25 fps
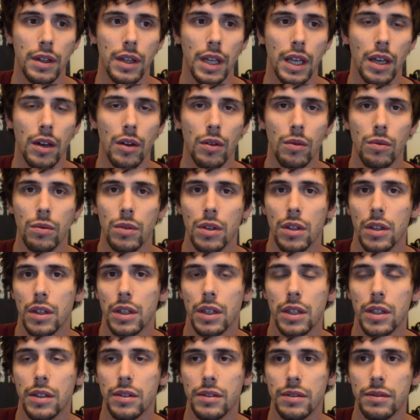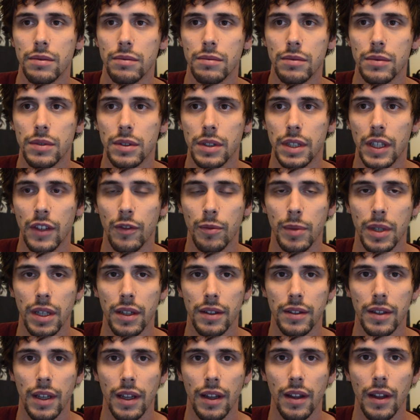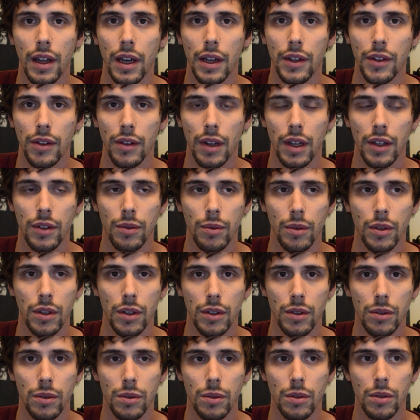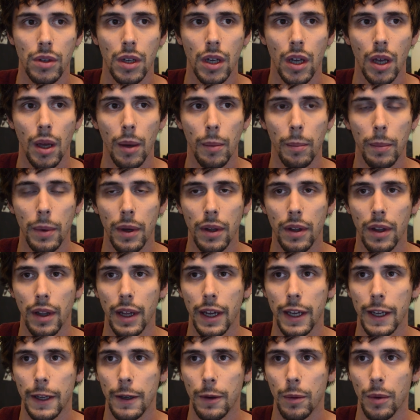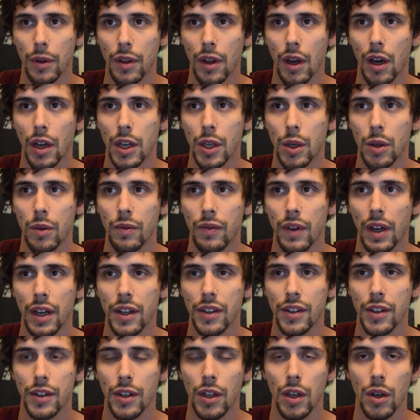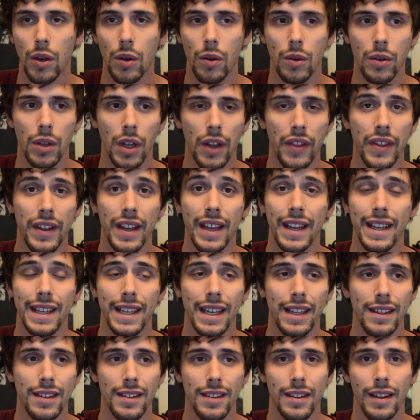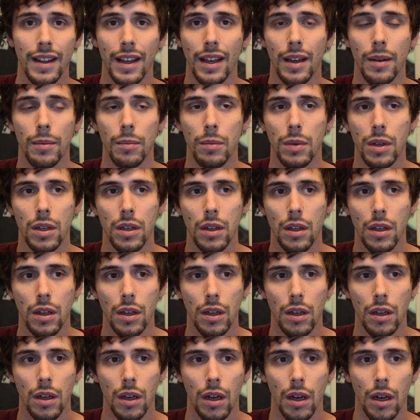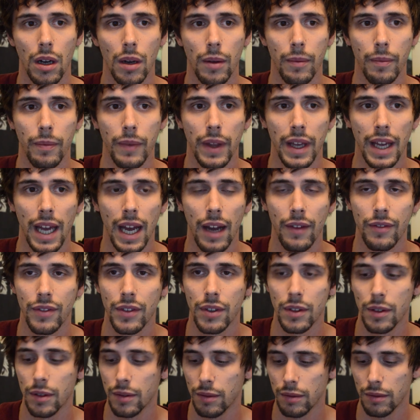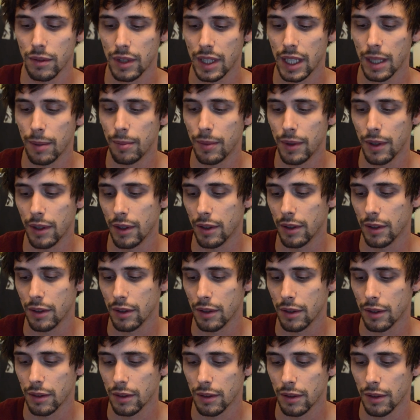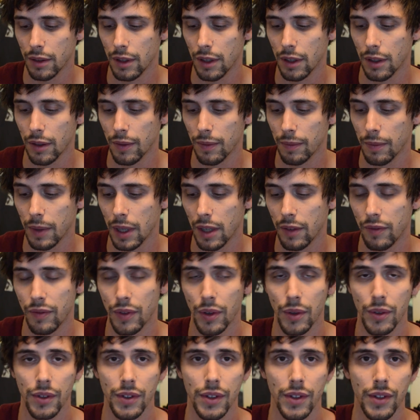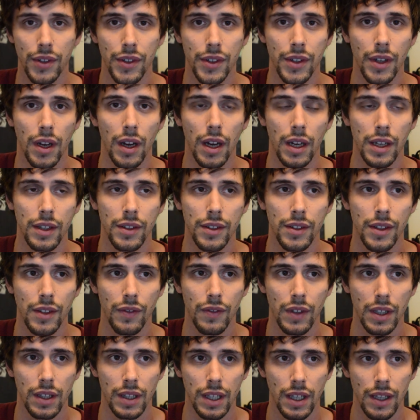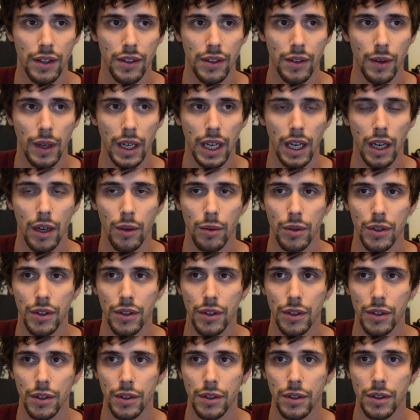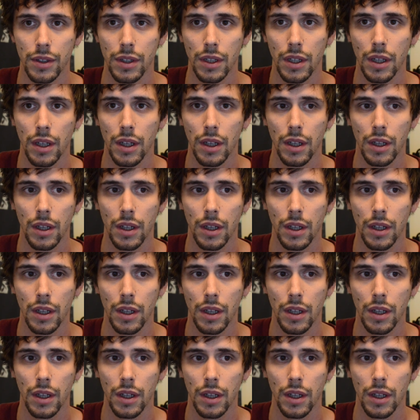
they don't really give me a deadline so that's really cool but like with audio advice no nothing against them um, they have to keep their their headphones in stock and stuff like that so i gotta return